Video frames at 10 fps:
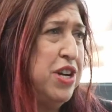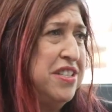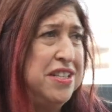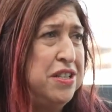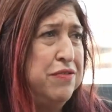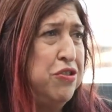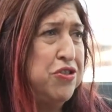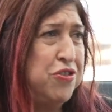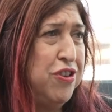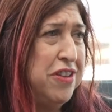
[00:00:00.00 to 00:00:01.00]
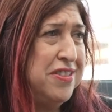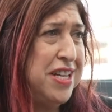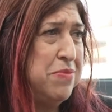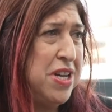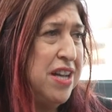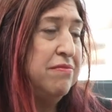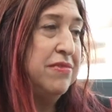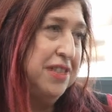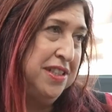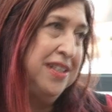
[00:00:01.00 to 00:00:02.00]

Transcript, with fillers: present, and the future all at the same time.